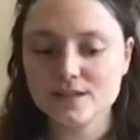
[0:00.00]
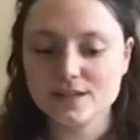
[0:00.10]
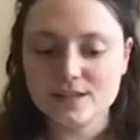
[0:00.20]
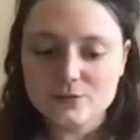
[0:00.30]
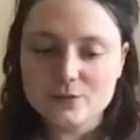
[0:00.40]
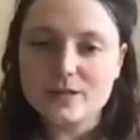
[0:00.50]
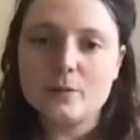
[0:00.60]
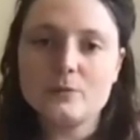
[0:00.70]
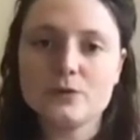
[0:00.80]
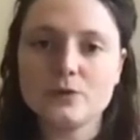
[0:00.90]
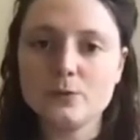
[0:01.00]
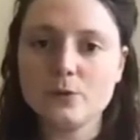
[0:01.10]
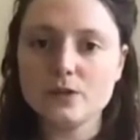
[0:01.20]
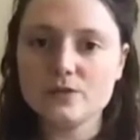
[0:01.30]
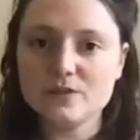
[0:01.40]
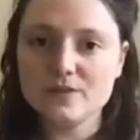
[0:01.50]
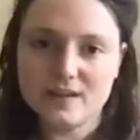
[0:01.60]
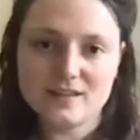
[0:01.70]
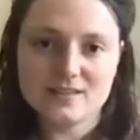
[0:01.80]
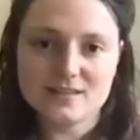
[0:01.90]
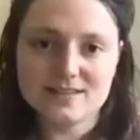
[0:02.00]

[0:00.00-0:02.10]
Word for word: It's really up to you what you do next.